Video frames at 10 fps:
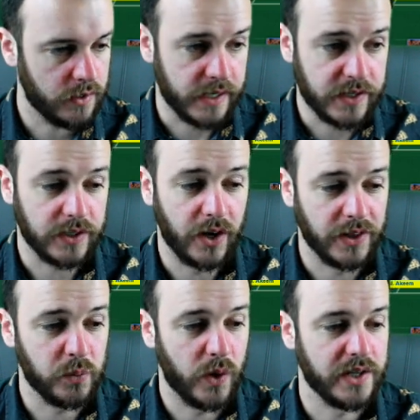Essentially
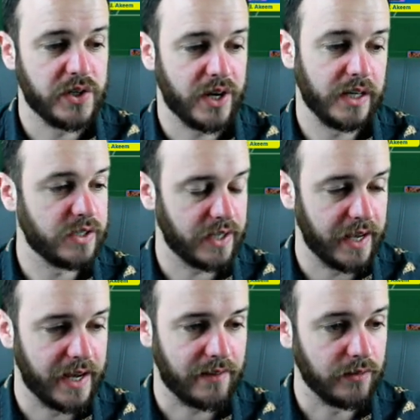only one change
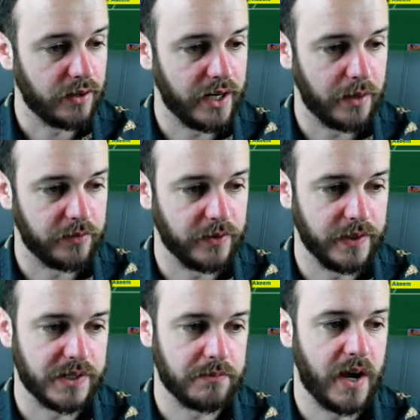to our lineup for
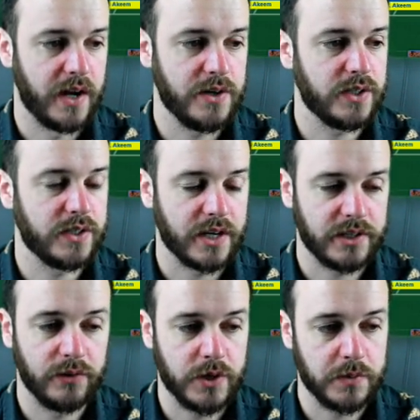this match.
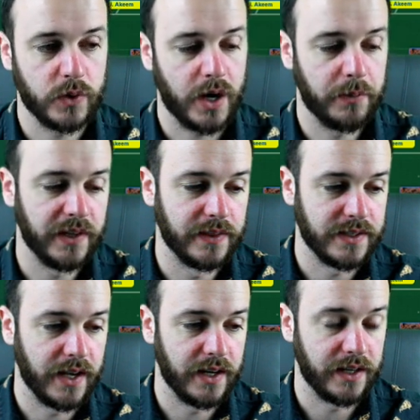Tashan Richmond will come in at
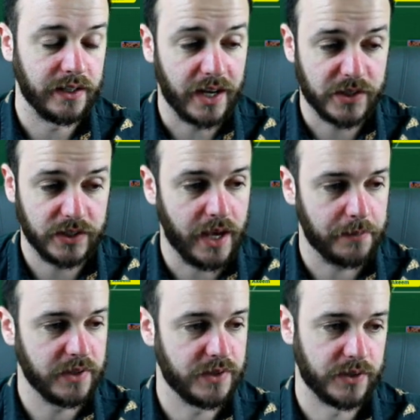the 10, and he'll actually
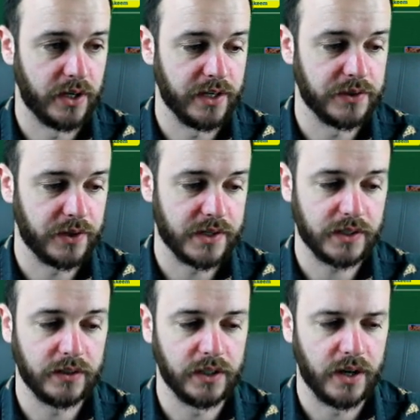captain the side,
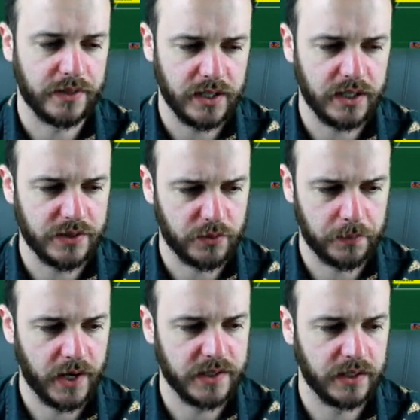interestingly. I think he's
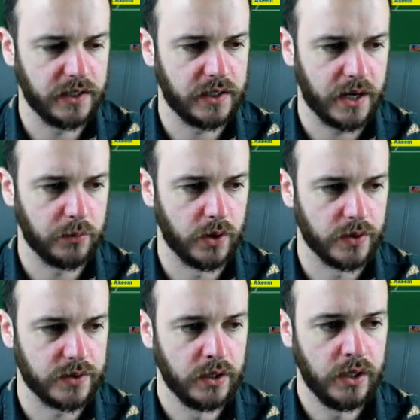replaced Andy Cade
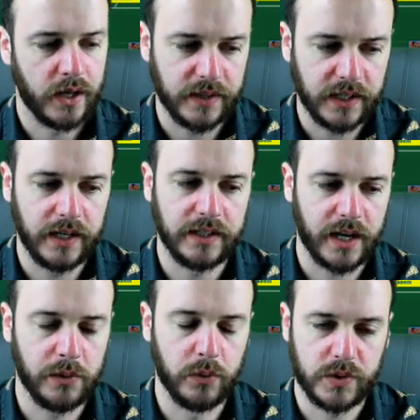Watts. I think Andy
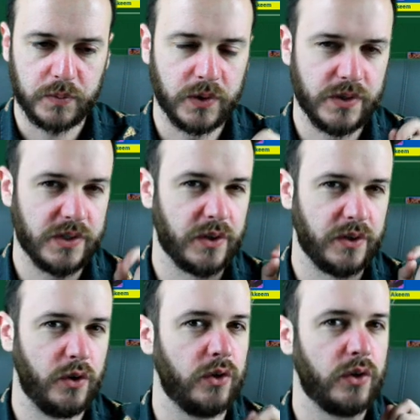Cade Watts, because he's on
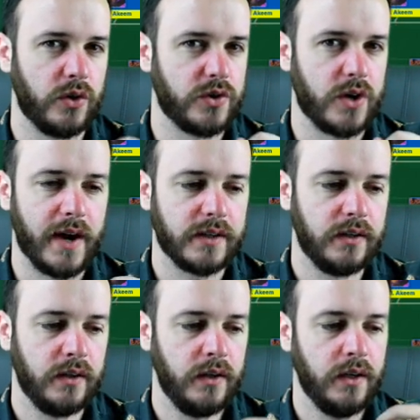a
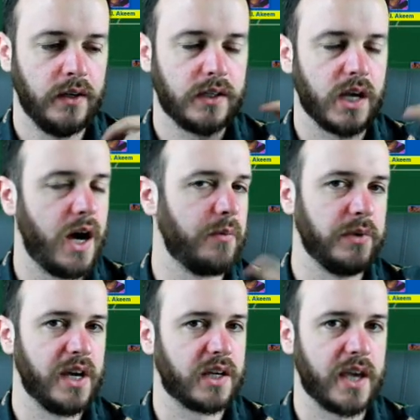non-contract,
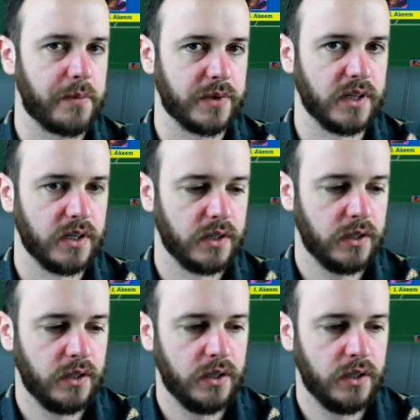can't be our captain.